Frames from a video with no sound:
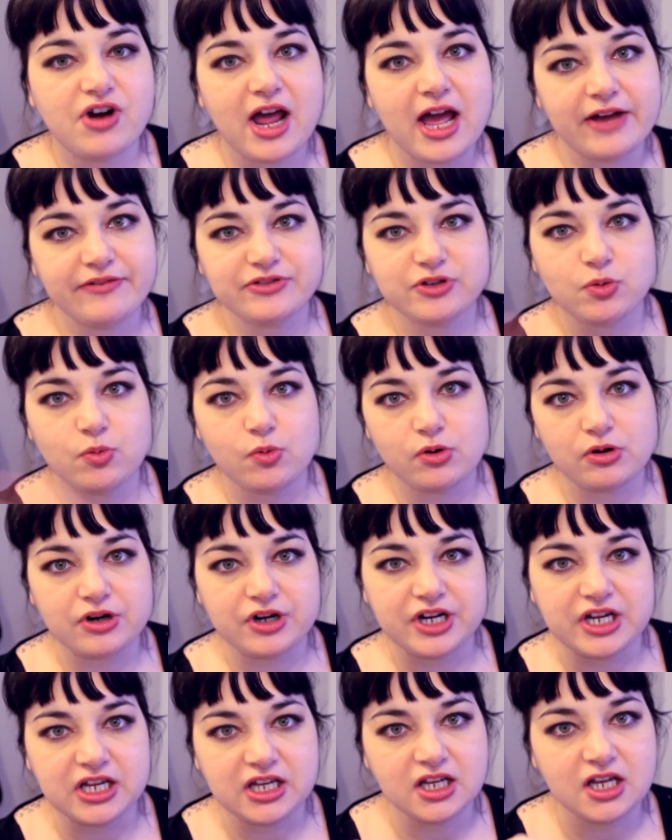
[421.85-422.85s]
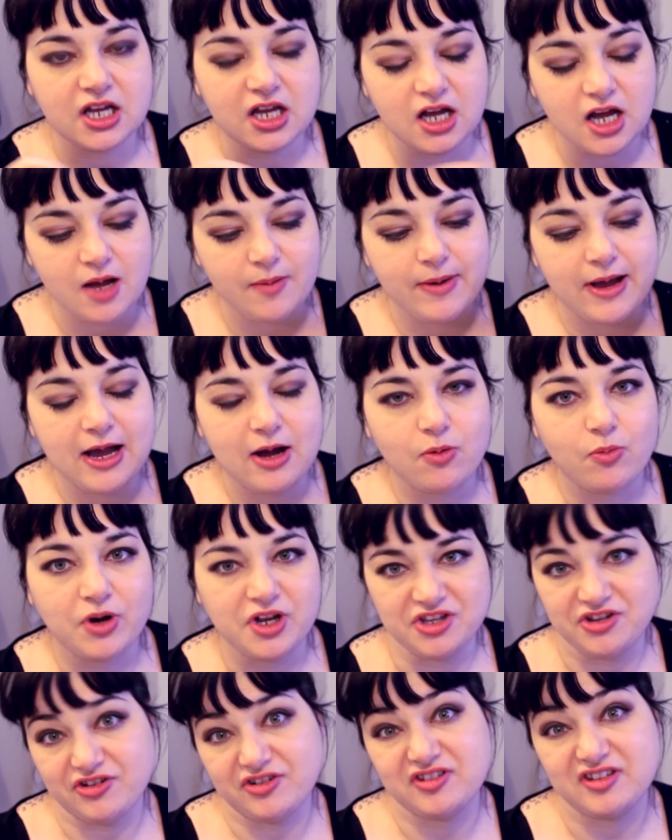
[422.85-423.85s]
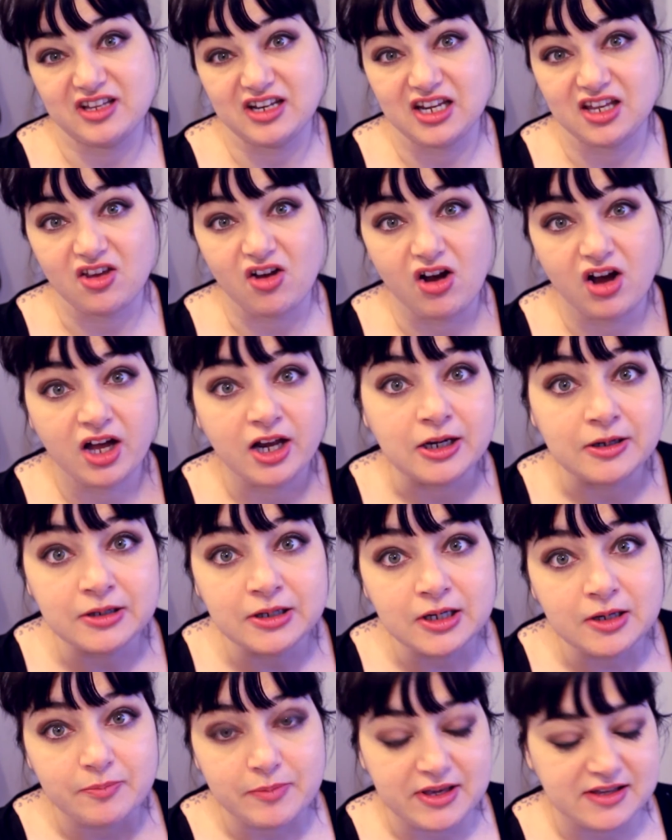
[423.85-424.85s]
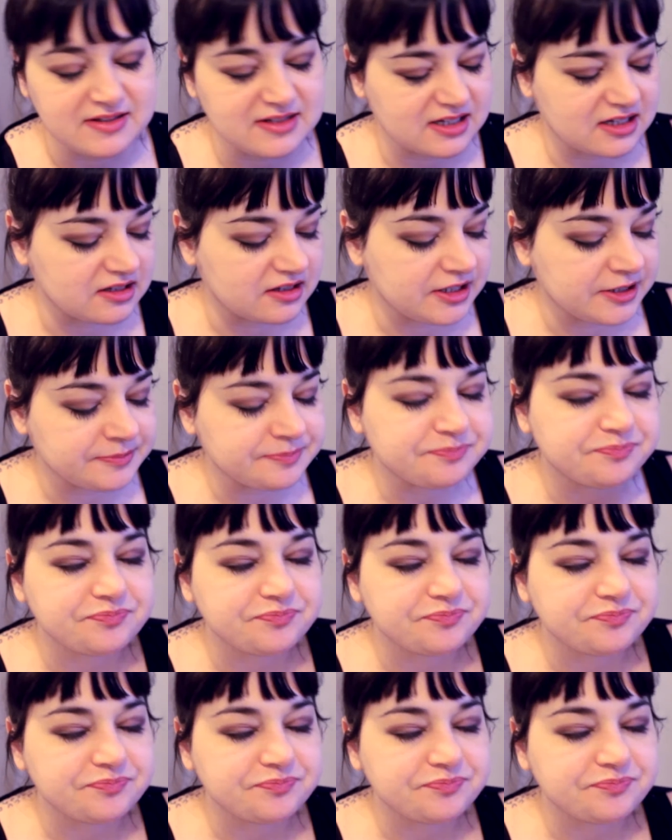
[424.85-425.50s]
have to worry about what you're sitting on, basically.